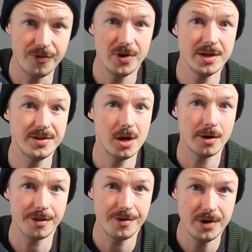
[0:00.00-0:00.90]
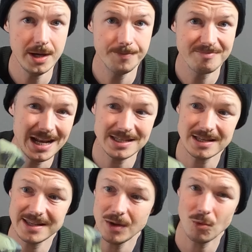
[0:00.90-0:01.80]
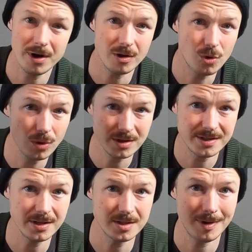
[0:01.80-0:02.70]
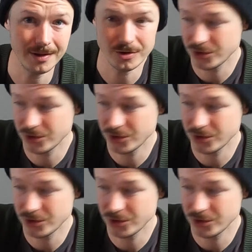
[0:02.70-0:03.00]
Free TR3, and as I said, one of the coolest things about the